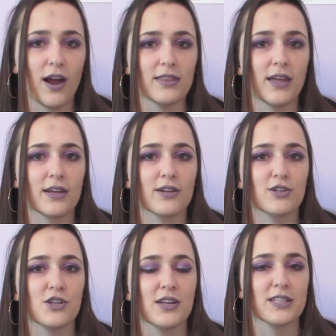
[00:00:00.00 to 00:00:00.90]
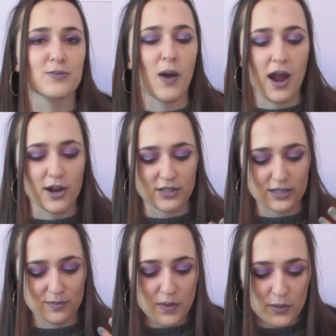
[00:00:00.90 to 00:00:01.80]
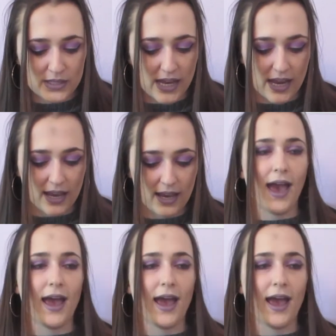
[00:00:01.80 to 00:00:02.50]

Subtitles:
and like she inspires his music,